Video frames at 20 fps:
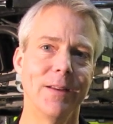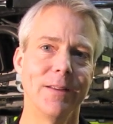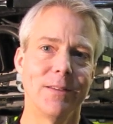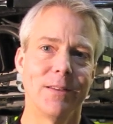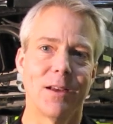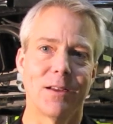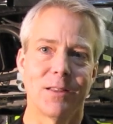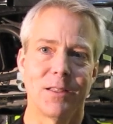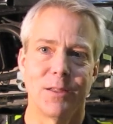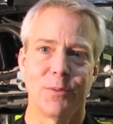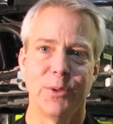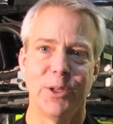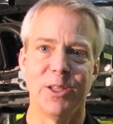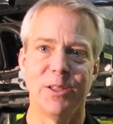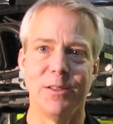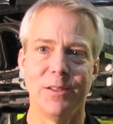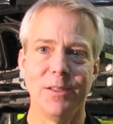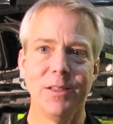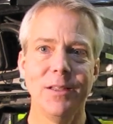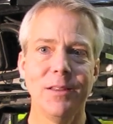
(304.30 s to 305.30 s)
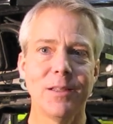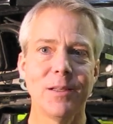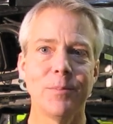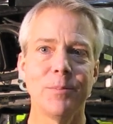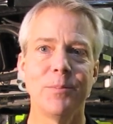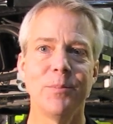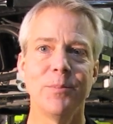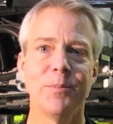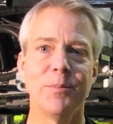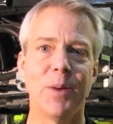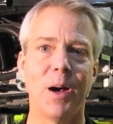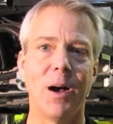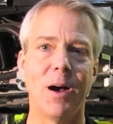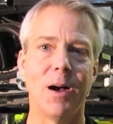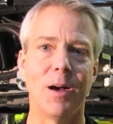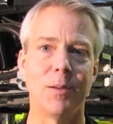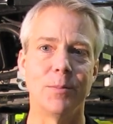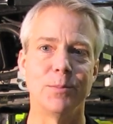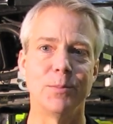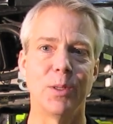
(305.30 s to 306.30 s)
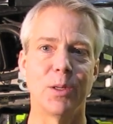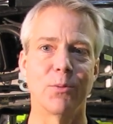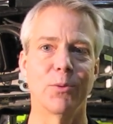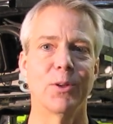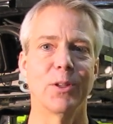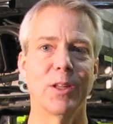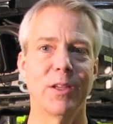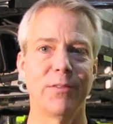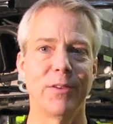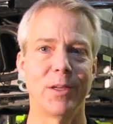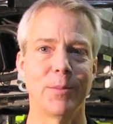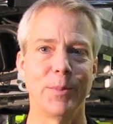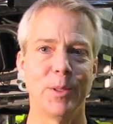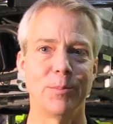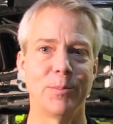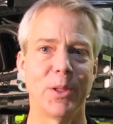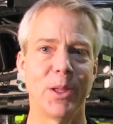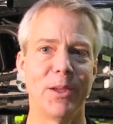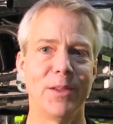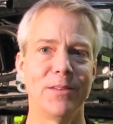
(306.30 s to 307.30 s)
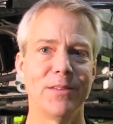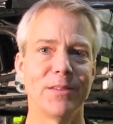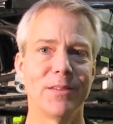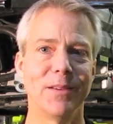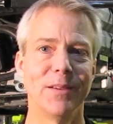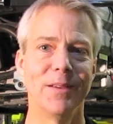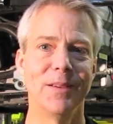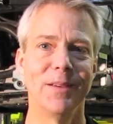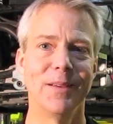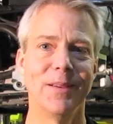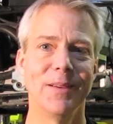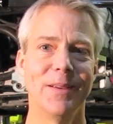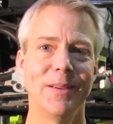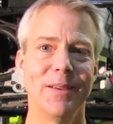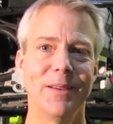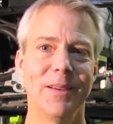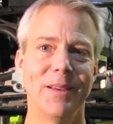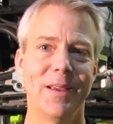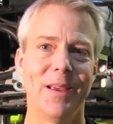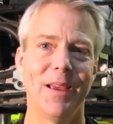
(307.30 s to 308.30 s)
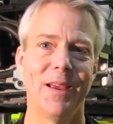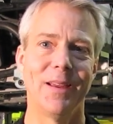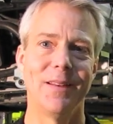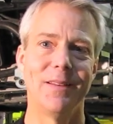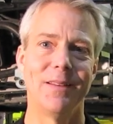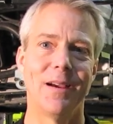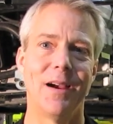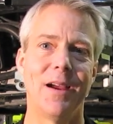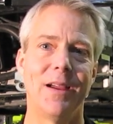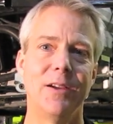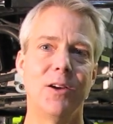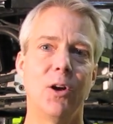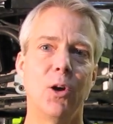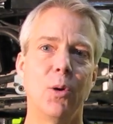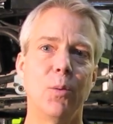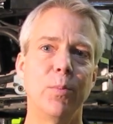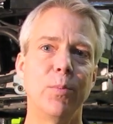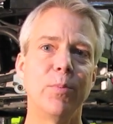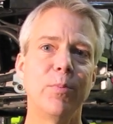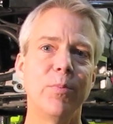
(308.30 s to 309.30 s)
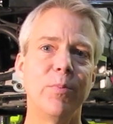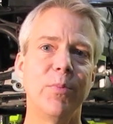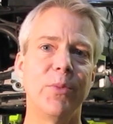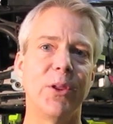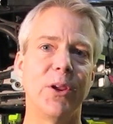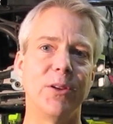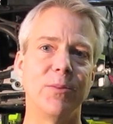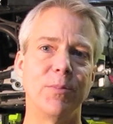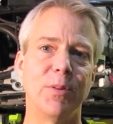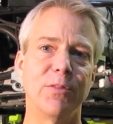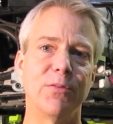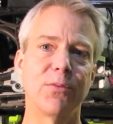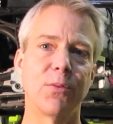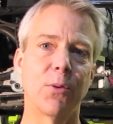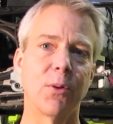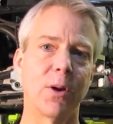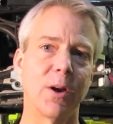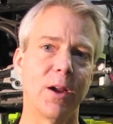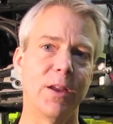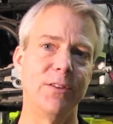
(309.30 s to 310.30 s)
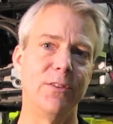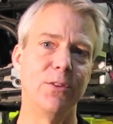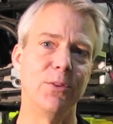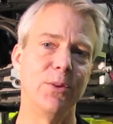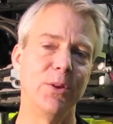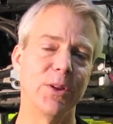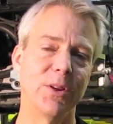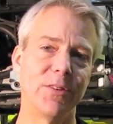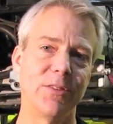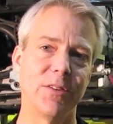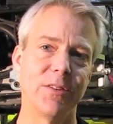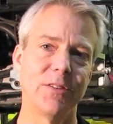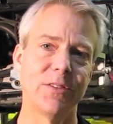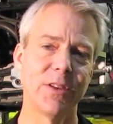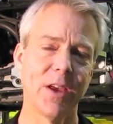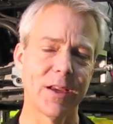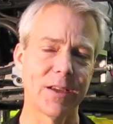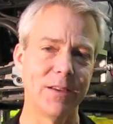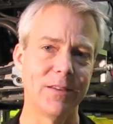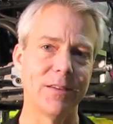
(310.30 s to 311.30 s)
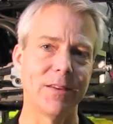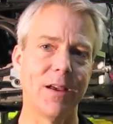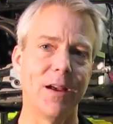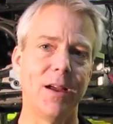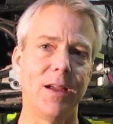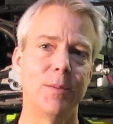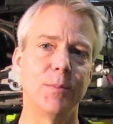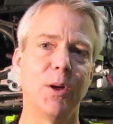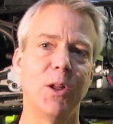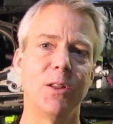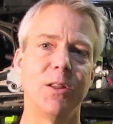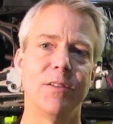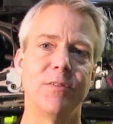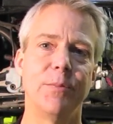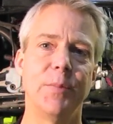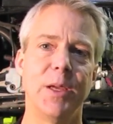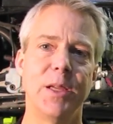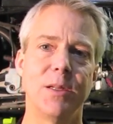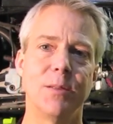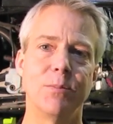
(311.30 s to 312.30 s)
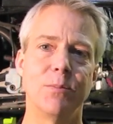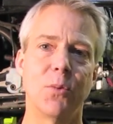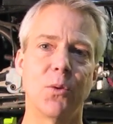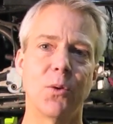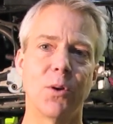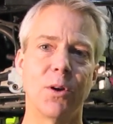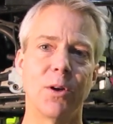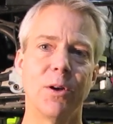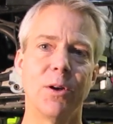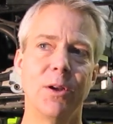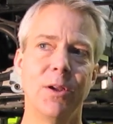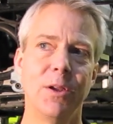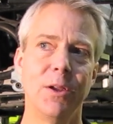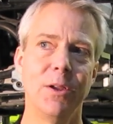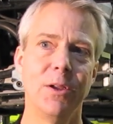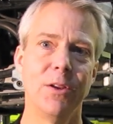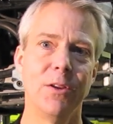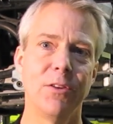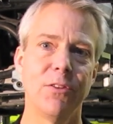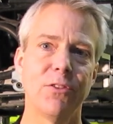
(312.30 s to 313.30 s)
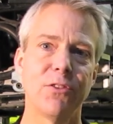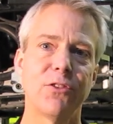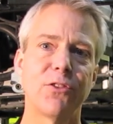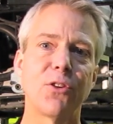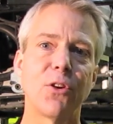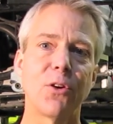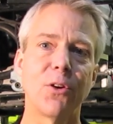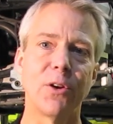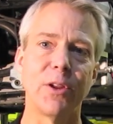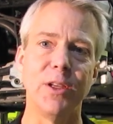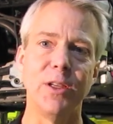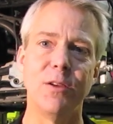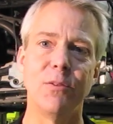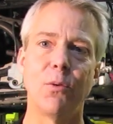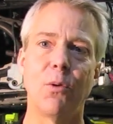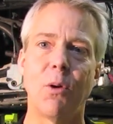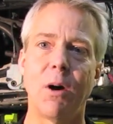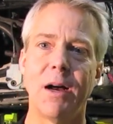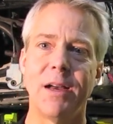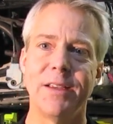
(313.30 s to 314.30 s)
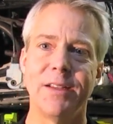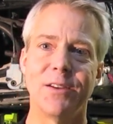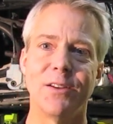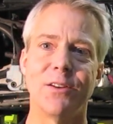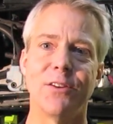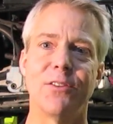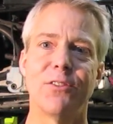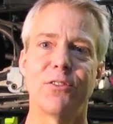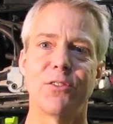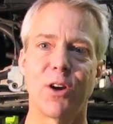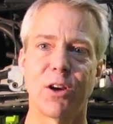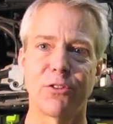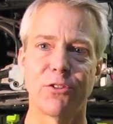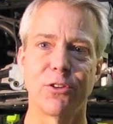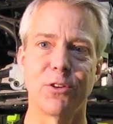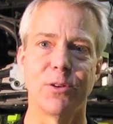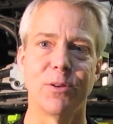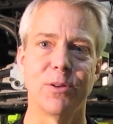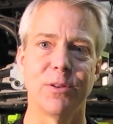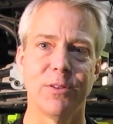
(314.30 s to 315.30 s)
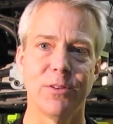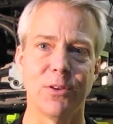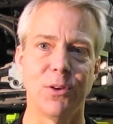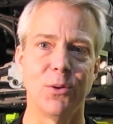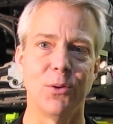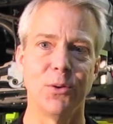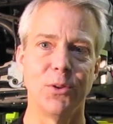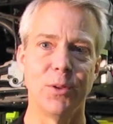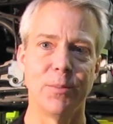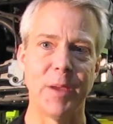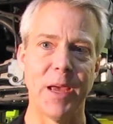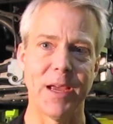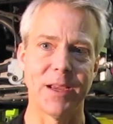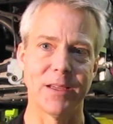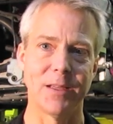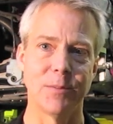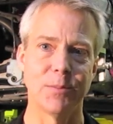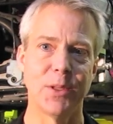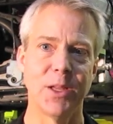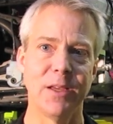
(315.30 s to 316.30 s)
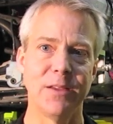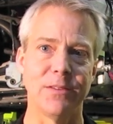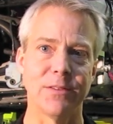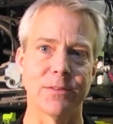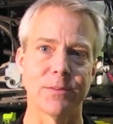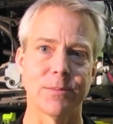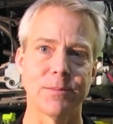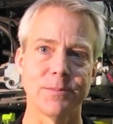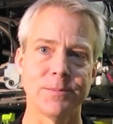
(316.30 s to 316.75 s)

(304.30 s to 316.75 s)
Luckily we didn't need them, uh, but we're leaving them in place. And I hope that before I do this a second time, I'll have made a more sturdy, wider structure to hold the pack in place.